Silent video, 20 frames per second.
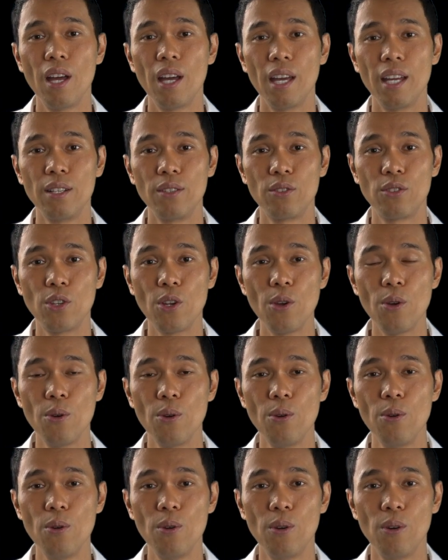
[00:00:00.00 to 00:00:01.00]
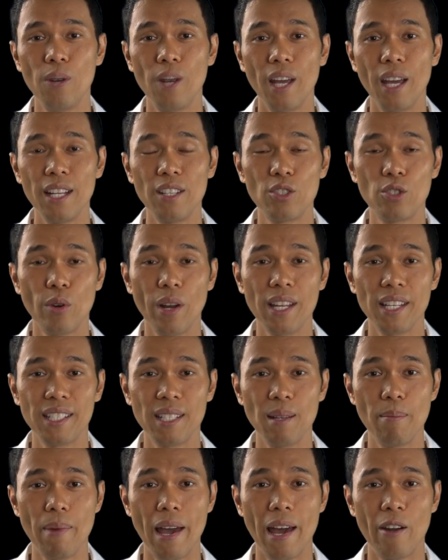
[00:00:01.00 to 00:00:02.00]
and 2, it drains
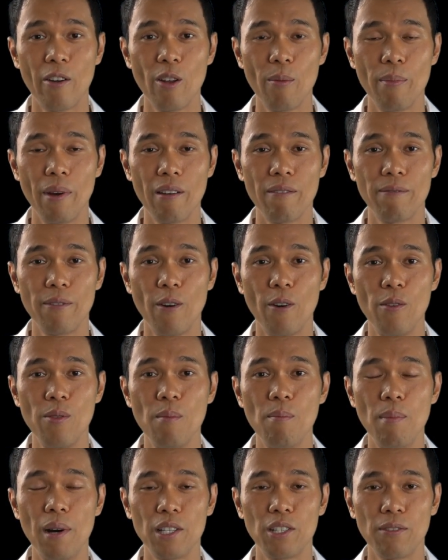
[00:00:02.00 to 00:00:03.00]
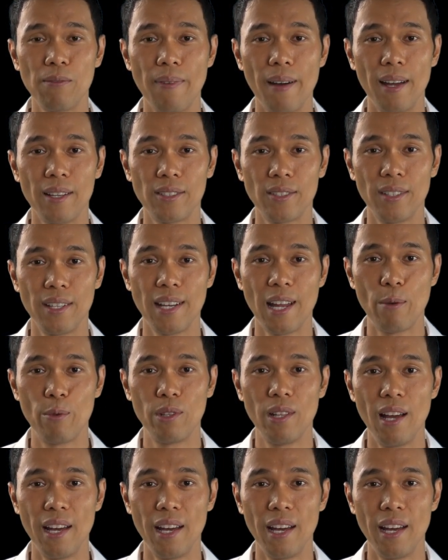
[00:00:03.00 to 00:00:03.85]
the battery of my phone much faster than I would